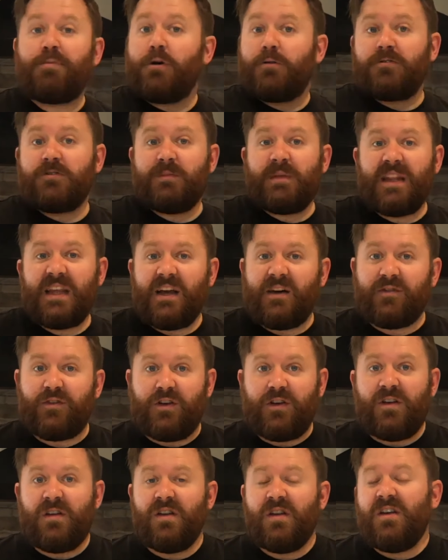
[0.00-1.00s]
popped them in the
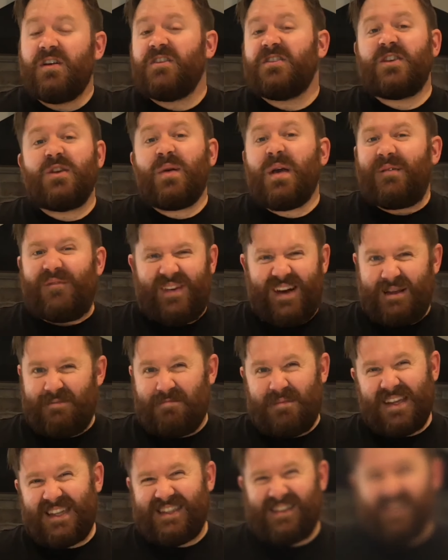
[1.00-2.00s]
oven. So you ain't really
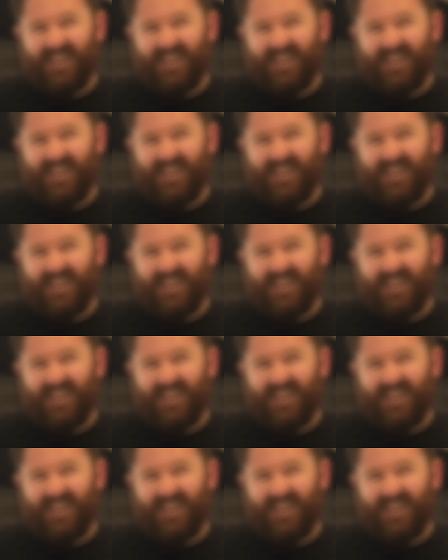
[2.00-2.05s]
missed